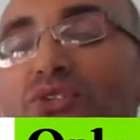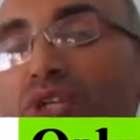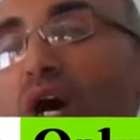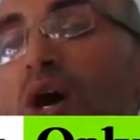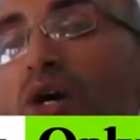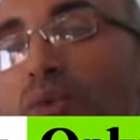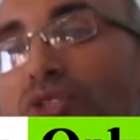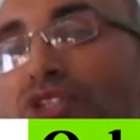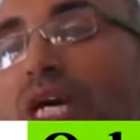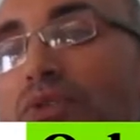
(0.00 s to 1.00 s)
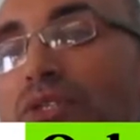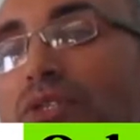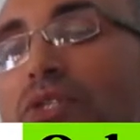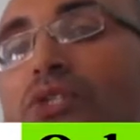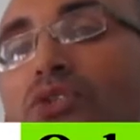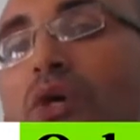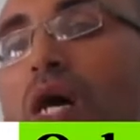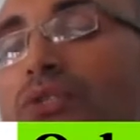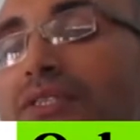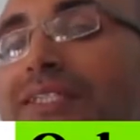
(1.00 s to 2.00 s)
John was chosen to
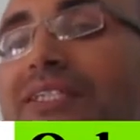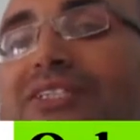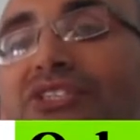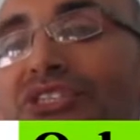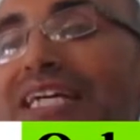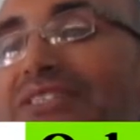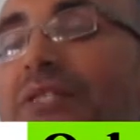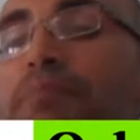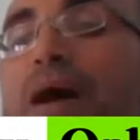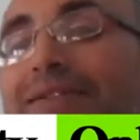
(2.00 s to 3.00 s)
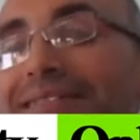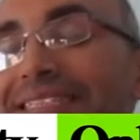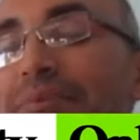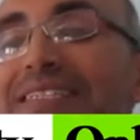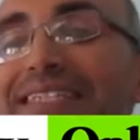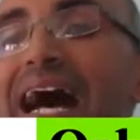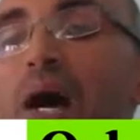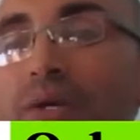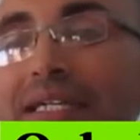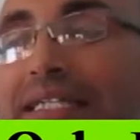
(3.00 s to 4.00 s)
host just the party. It means
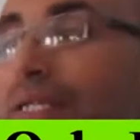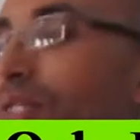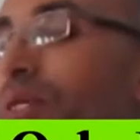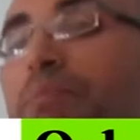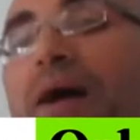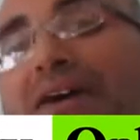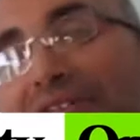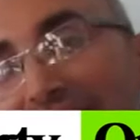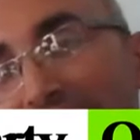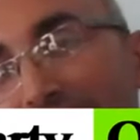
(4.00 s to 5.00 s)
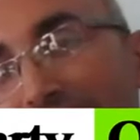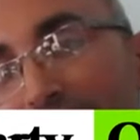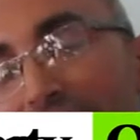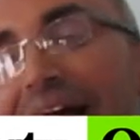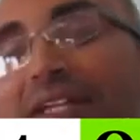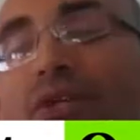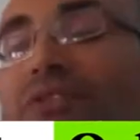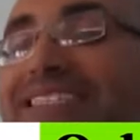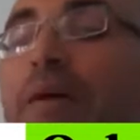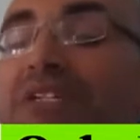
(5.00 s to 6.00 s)
only the party and not
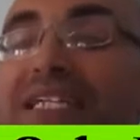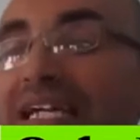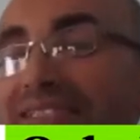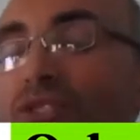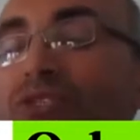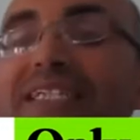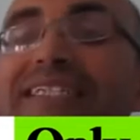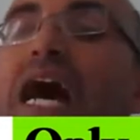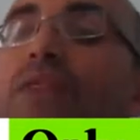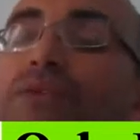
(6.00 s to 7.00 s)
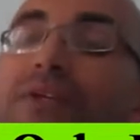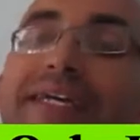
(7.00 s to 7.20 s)
something else, not any other